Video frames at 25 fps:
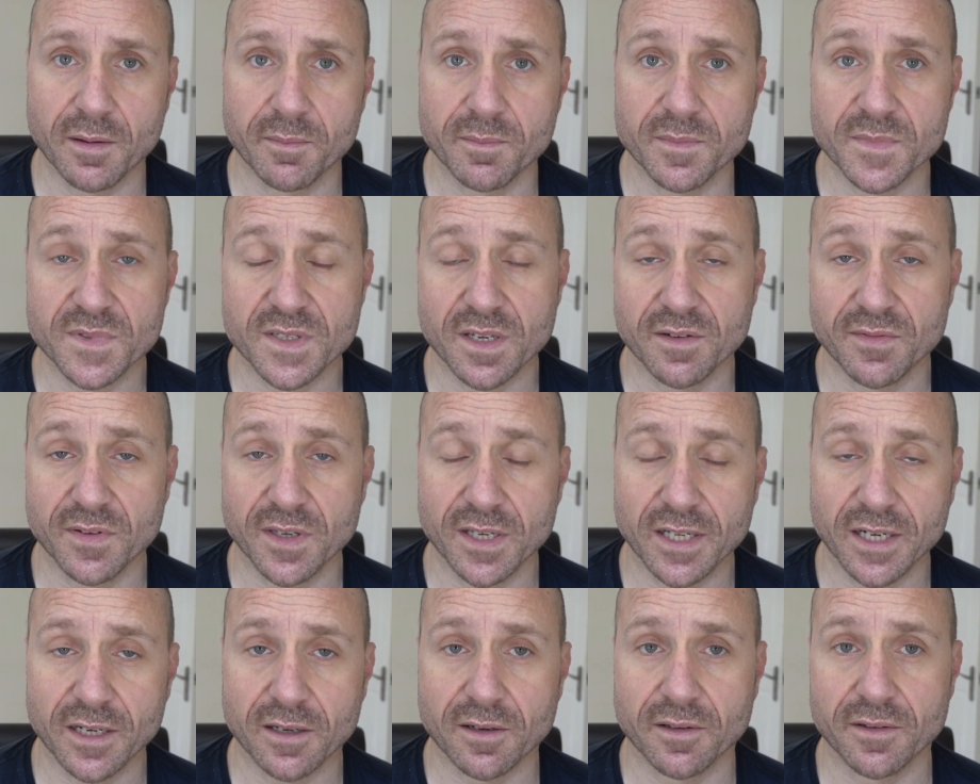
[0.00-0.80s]
So if you
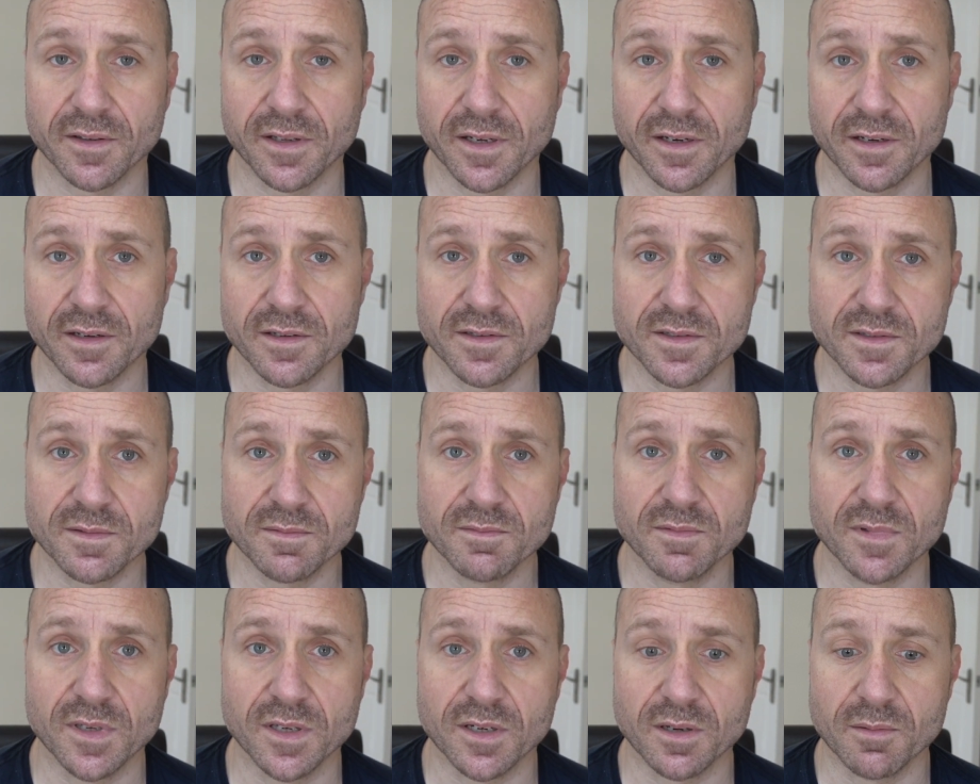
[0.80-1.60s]
click on those,
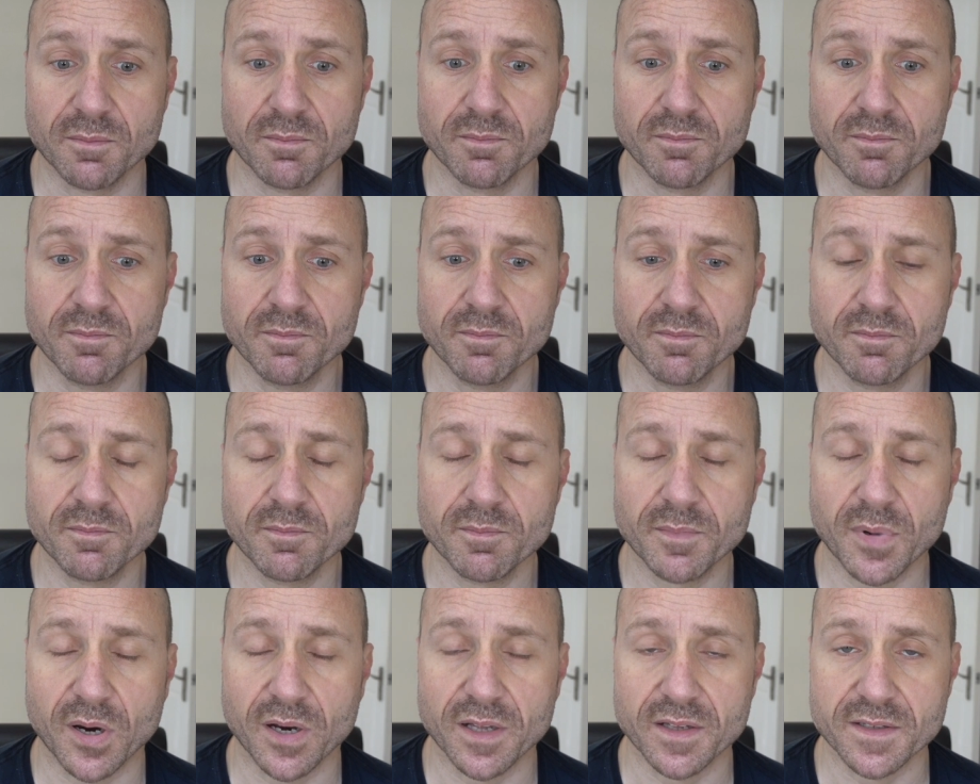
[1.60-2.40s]
you can
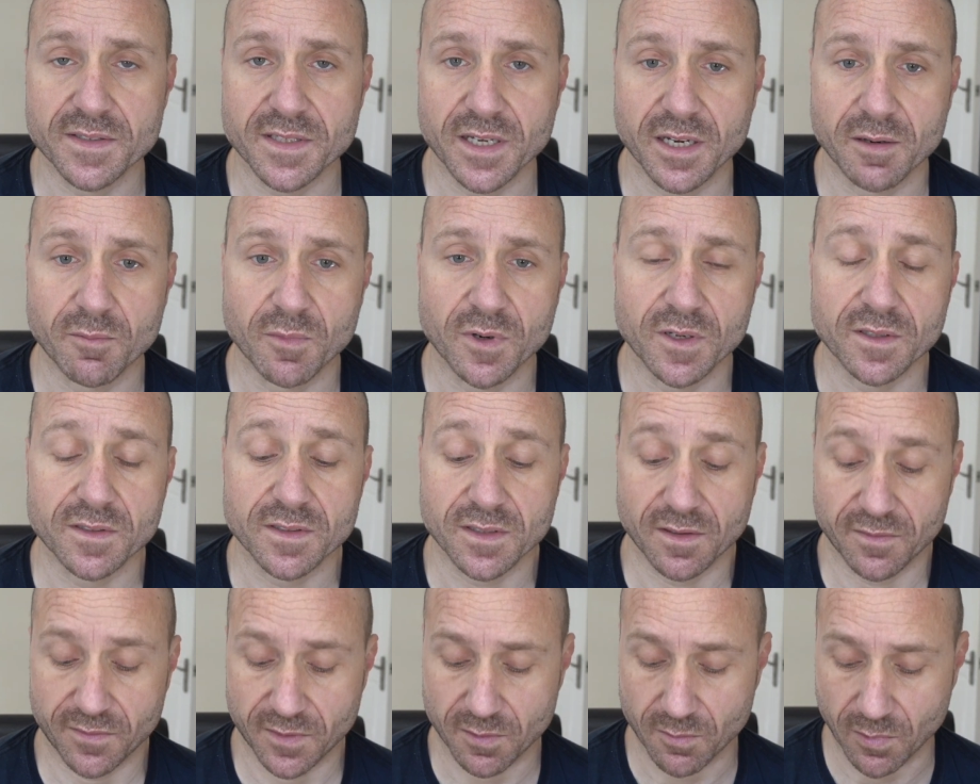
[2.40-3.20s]
buy the same ones
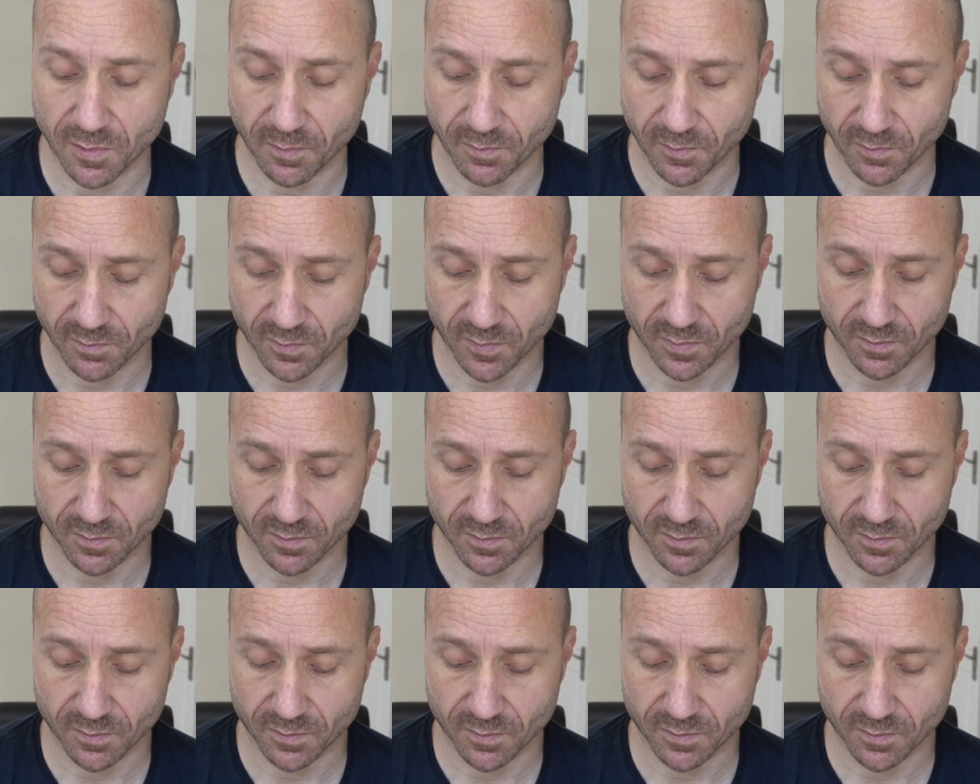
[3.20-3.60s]
if you want.